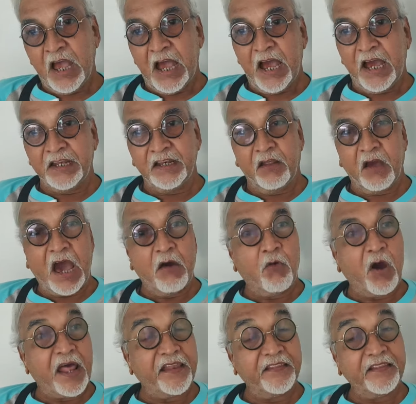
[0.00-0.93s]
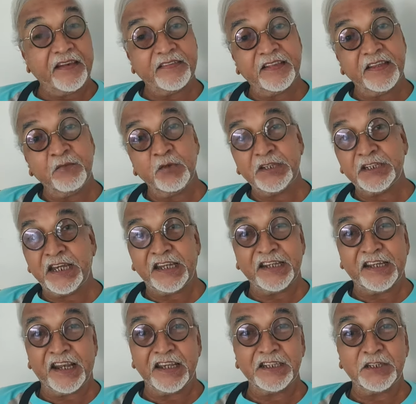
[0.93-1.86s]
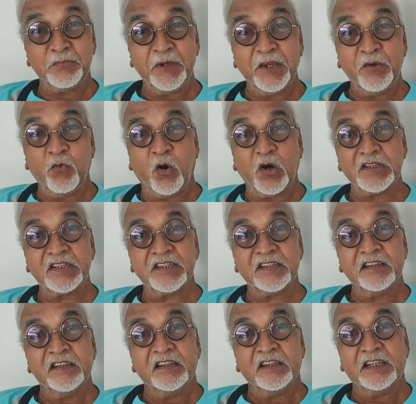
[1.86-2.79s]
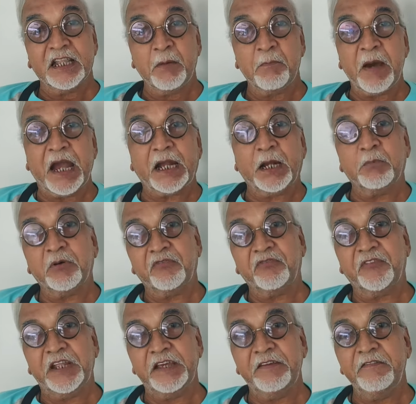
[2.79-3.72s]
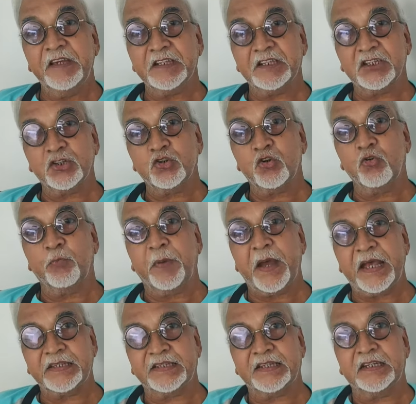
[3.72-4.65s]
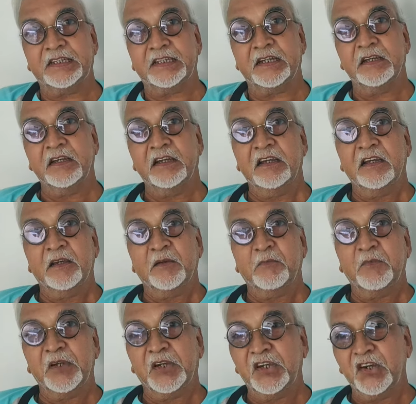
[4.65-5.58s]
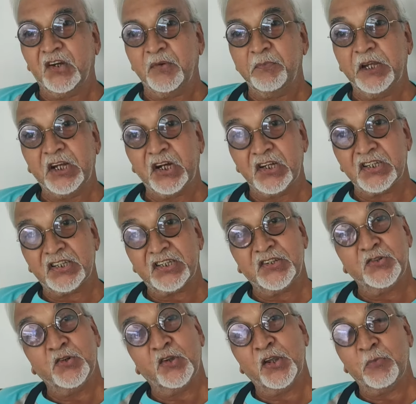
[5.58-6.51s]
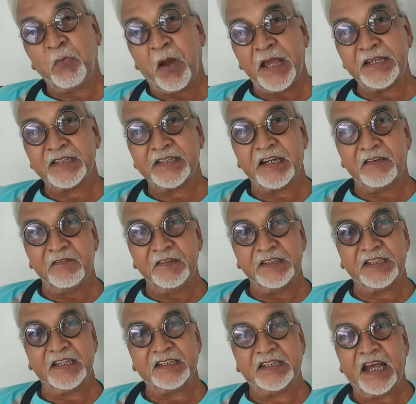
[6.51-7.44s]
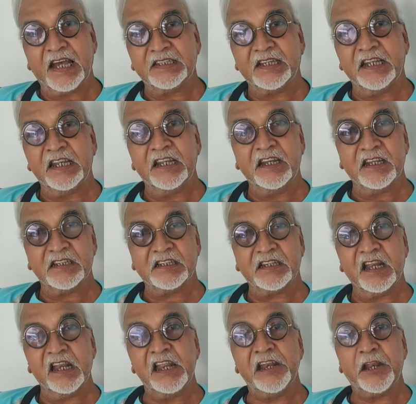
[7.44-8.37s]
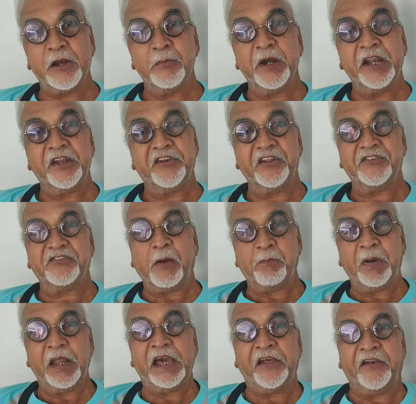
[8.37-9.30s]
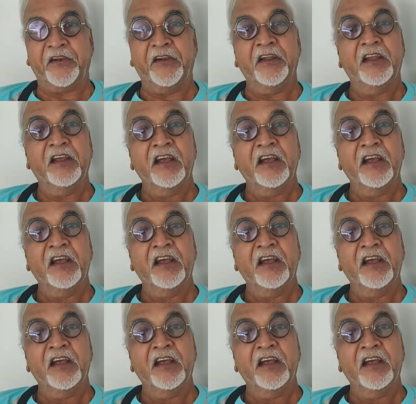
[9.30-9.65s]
And another thing which encouraged me was the backup of TVS group as such. Because during my services as an industrial intermediary supplier,